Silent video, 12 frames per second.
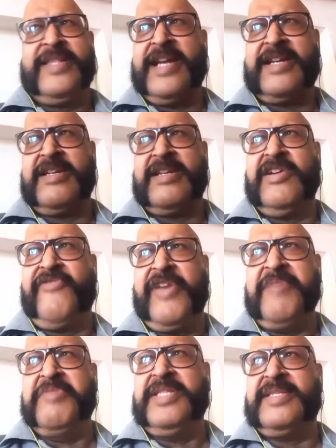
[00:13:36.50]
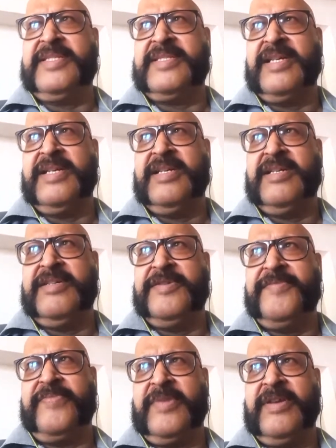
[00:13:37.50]
that famous
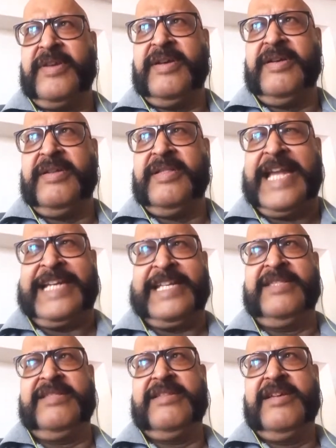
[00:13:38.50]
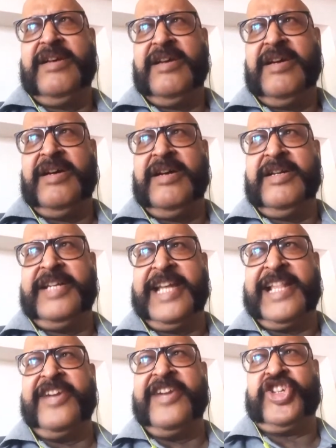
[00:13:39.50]
Latin
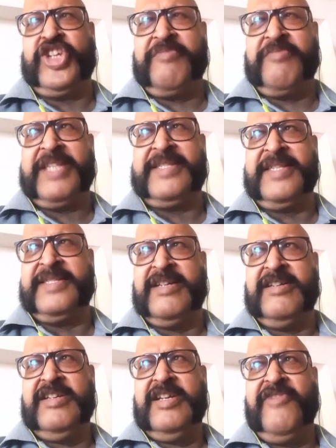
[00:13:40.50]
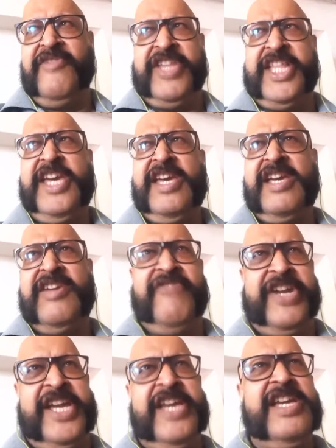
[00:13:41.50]
declaration by Caesar, Vini,
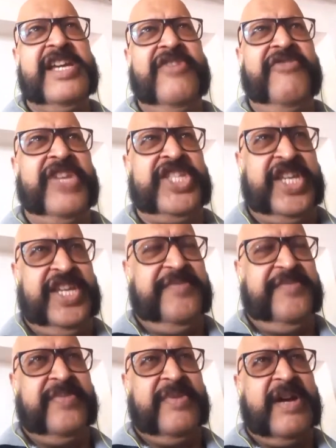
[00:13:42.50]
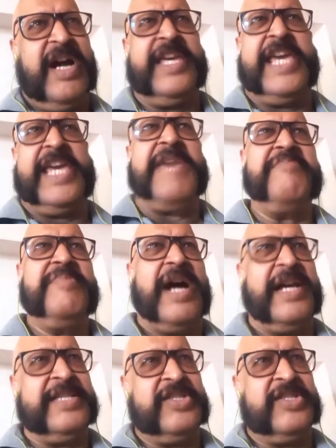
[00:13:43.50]
Vidi, Vici. I came,
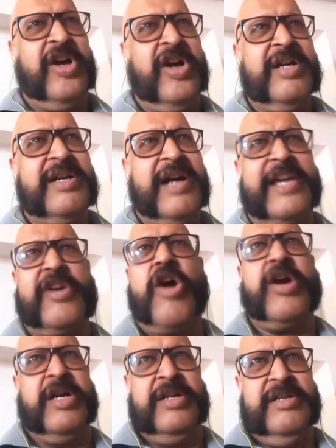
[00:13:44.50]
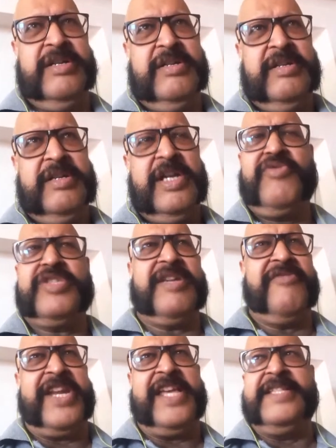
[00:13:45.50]
I saw, I conquered. It was a
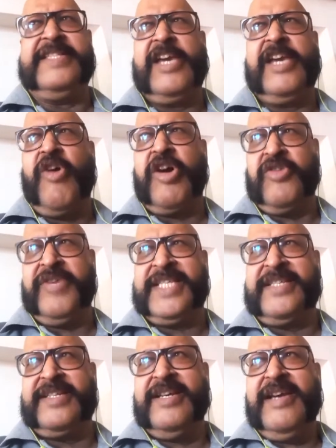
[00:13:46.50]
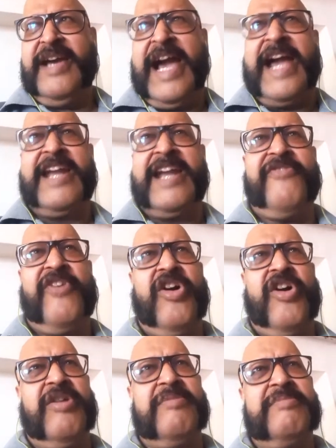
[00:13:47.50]
very easy conquest. And
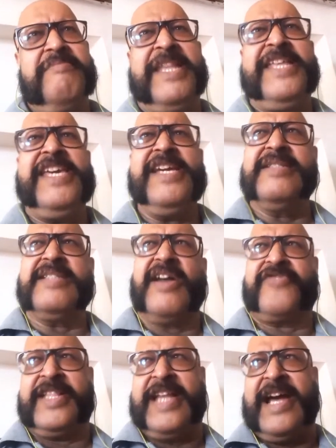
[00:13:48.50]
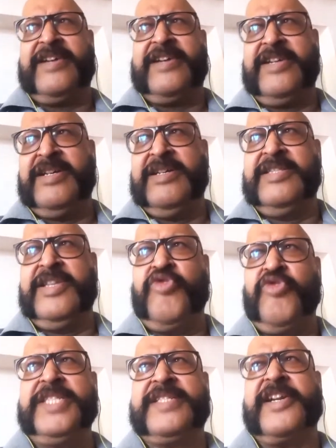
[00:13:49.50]
for many years after that, the
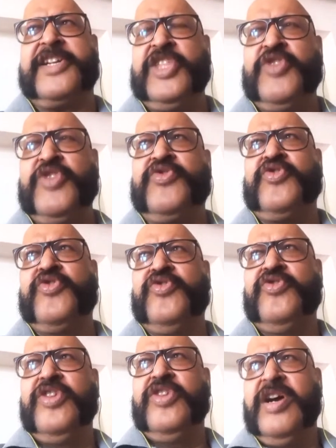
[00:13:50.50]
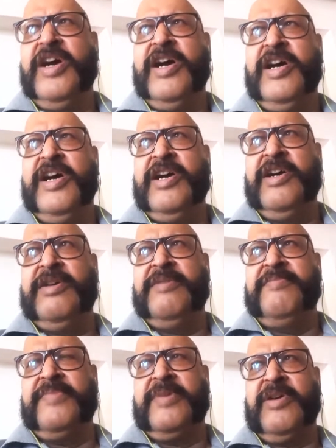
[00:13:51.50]
Romans continued to
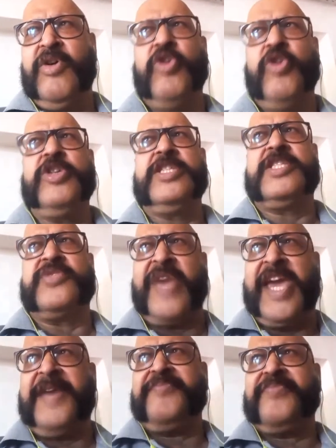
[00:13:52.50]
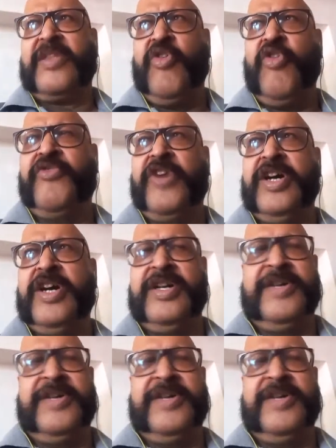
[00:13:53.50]
hold sway over